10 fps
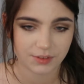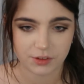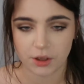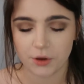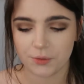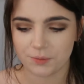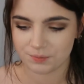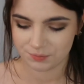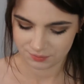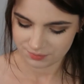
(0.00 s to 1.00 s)
So
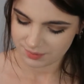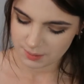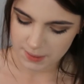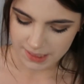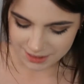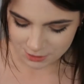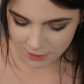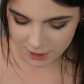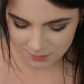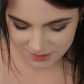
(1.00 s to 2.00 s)
my next
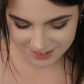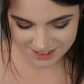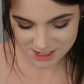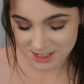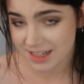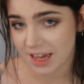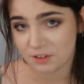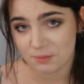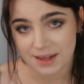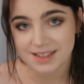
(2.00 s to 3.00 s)
recommendation is kind
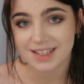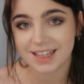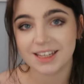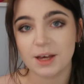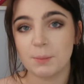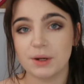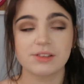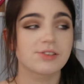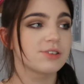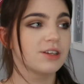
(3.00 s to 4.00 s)
of basic, but
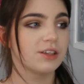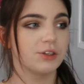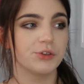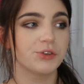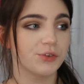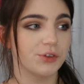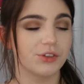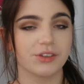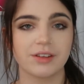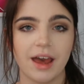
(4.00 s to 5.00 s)
it's useful
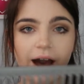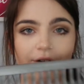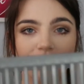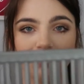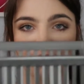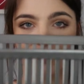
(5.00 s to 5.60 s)
just to have a few